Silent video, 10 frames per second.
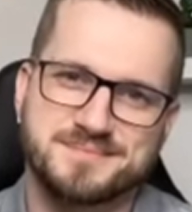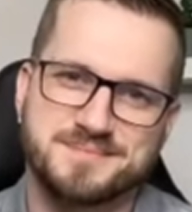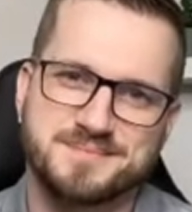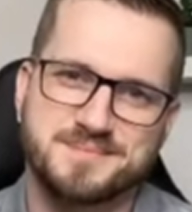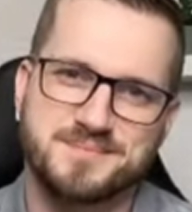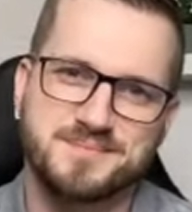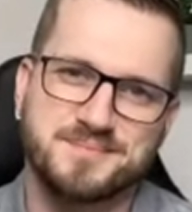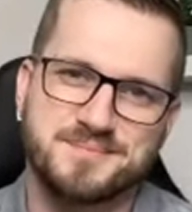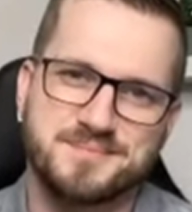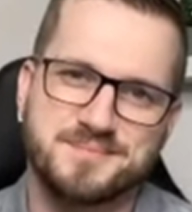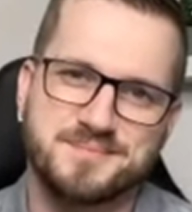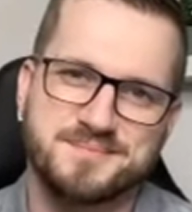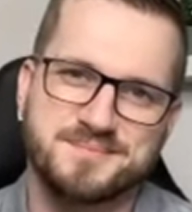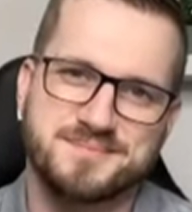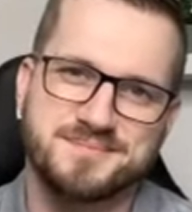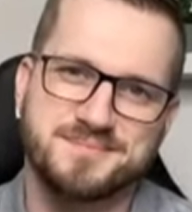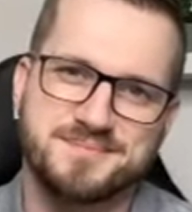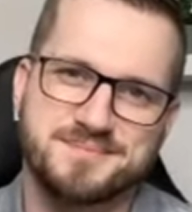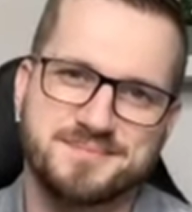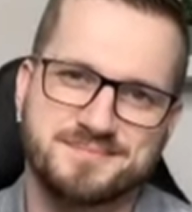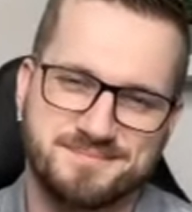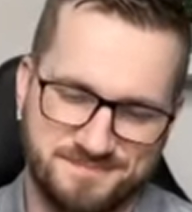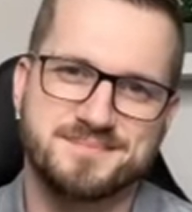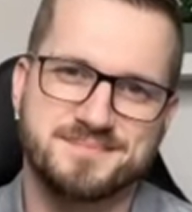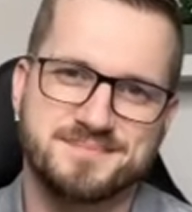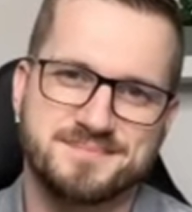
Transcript: (not speaking)